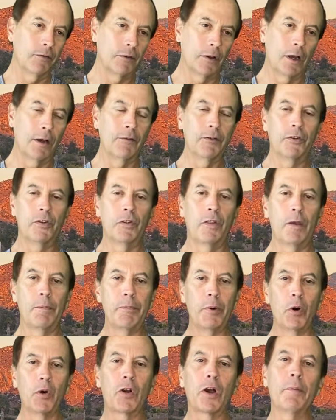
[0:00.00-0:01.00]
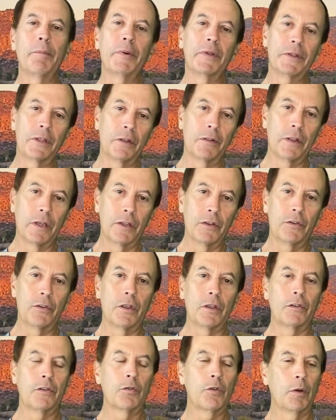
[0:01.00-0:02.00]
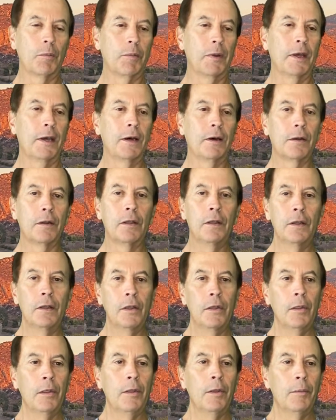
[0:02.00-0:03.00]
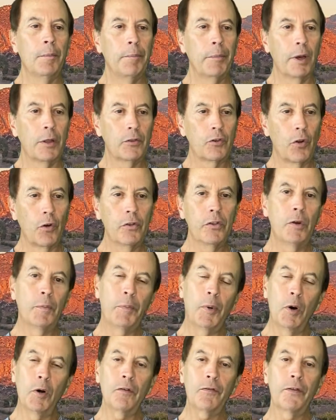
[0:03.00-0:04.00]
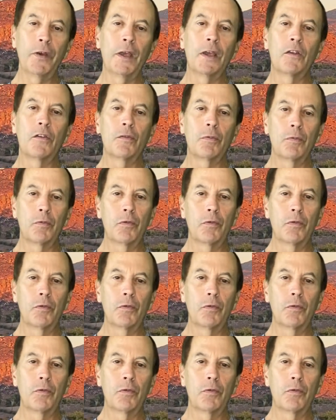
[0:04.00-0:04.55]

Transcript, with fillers: obviously they bulk up, but then they trim down. But during their bulk phase,